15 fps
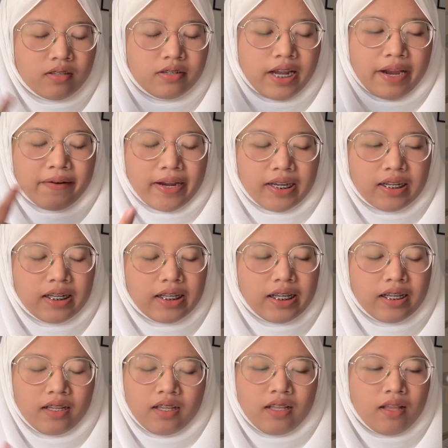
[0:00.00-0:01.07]

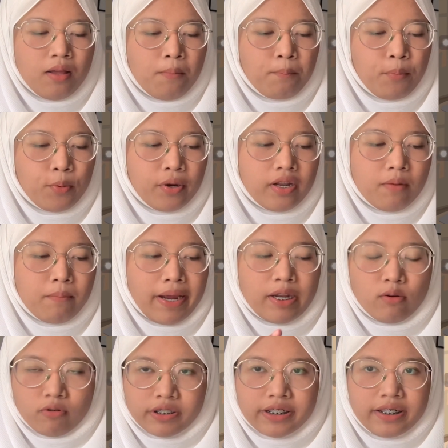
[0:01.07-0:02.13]
directly put my
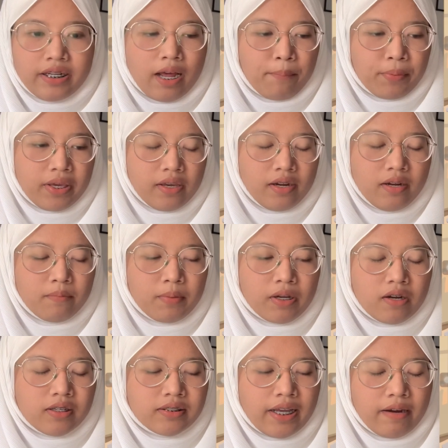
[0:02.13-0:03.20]
Notion up here
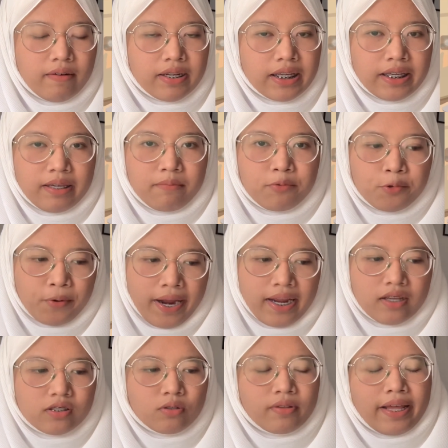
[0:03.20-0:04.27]
because I want to keep
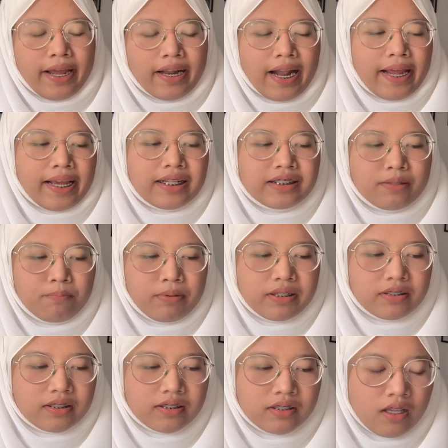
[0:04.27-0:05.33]
track so that I can simply
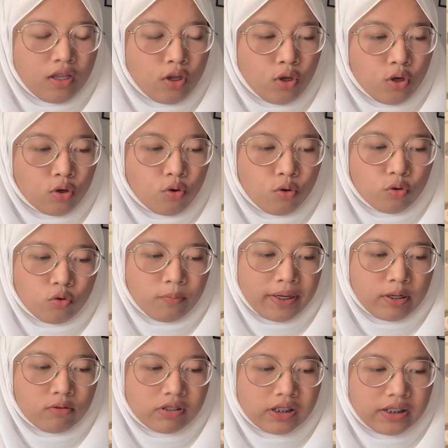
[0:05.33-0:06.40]
just go to my
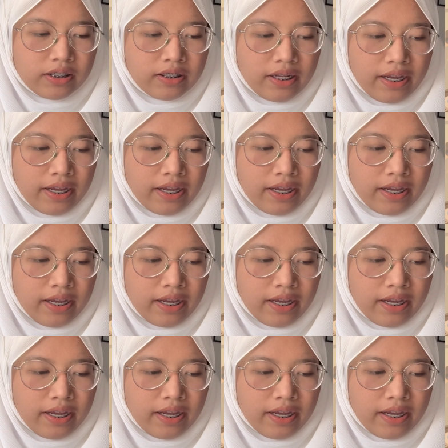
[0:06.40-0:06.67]
Notion.